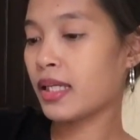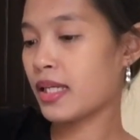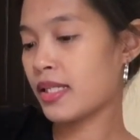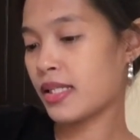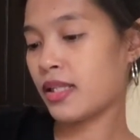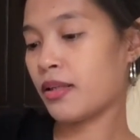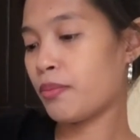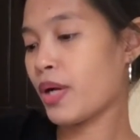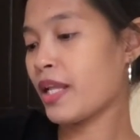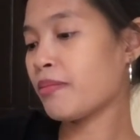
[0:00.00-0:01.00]
It's in the
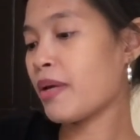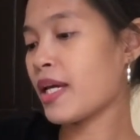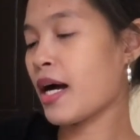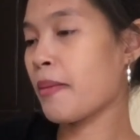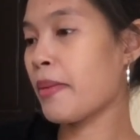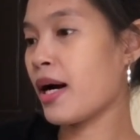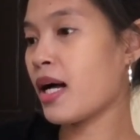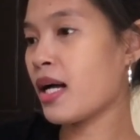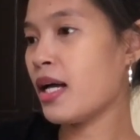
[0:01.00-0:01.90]
brand Beyaba